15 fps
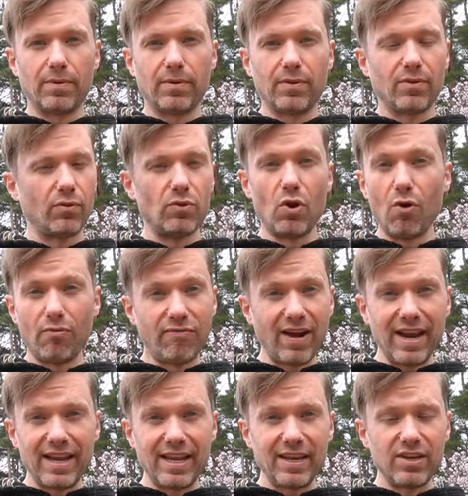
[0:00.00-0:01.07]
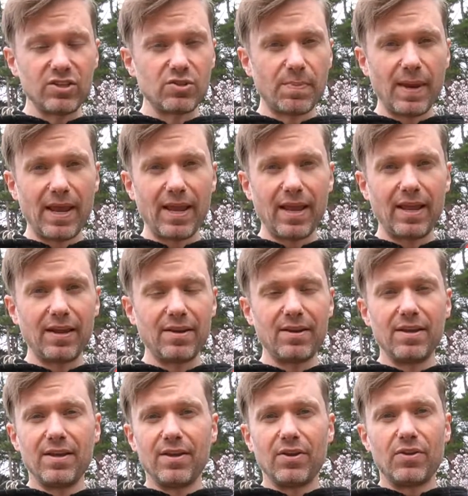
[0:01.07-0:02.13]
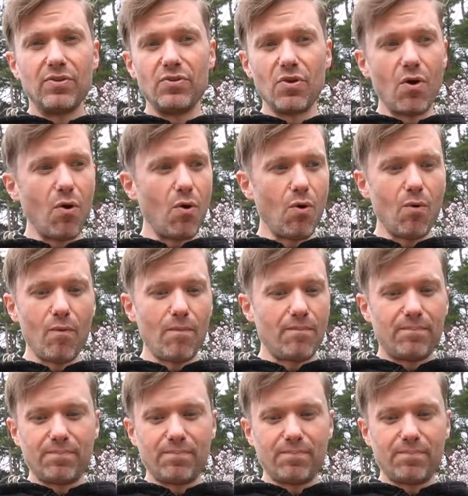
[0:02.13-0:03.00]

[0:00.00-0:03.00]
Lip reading: So no fighting in Japan, no